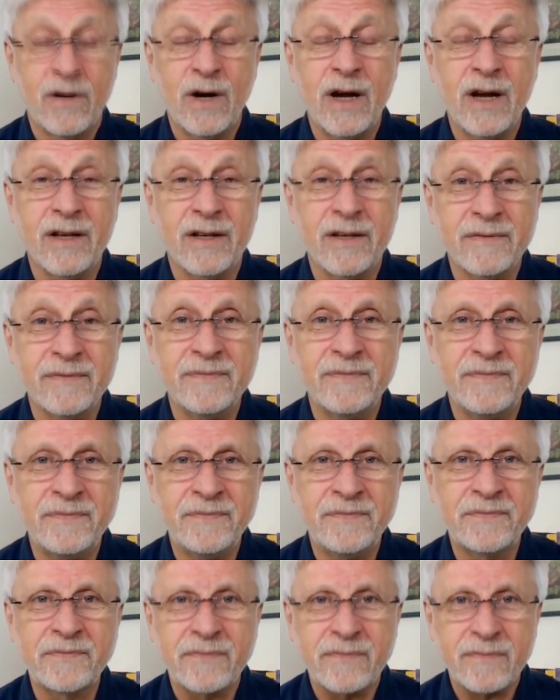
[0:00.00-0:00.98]
Right.
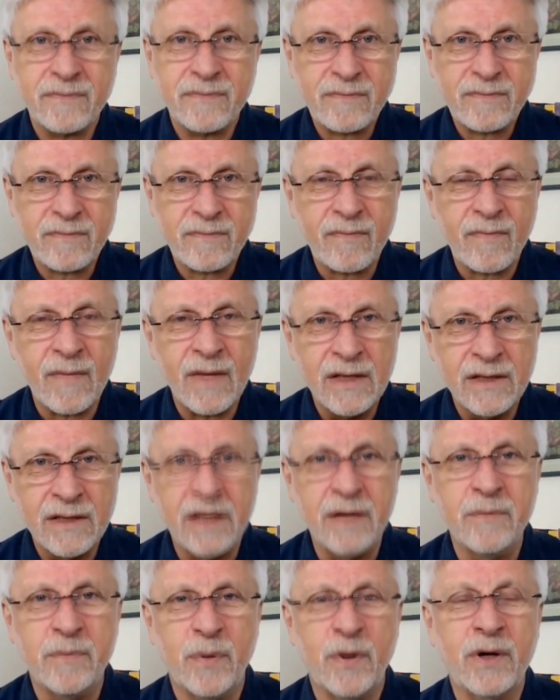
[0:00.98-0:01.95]

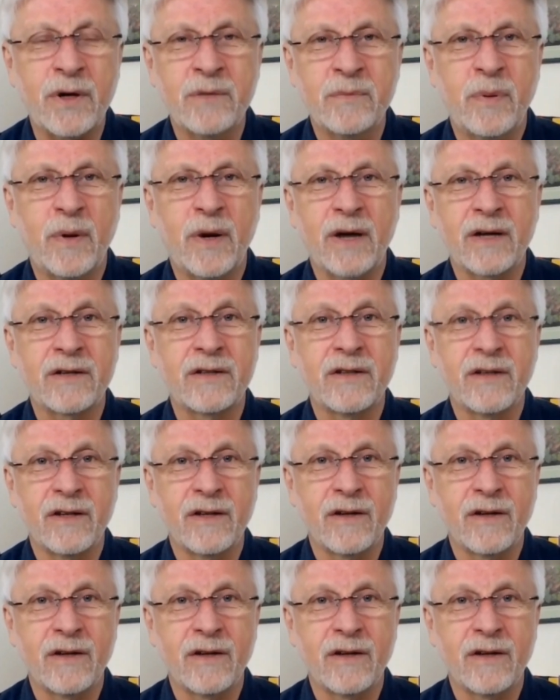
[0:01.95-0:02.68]
The important part